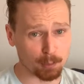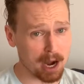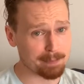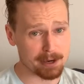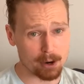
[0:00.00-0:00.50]

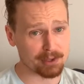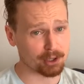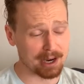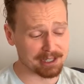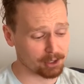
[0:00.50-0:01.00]
Brian Padone is
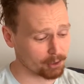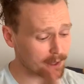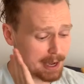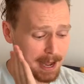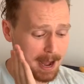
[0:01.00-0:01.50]
a great
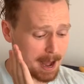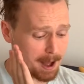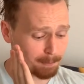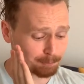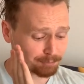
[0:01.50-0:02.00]
dude.
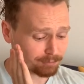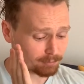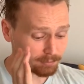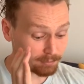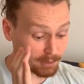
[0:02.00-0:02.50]

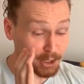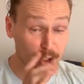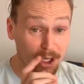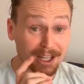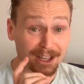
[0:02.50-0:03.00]

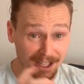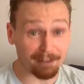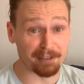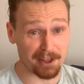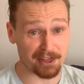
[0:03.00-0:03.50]
You're gonna
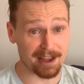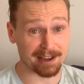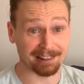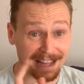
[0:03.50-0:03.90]
love the thing.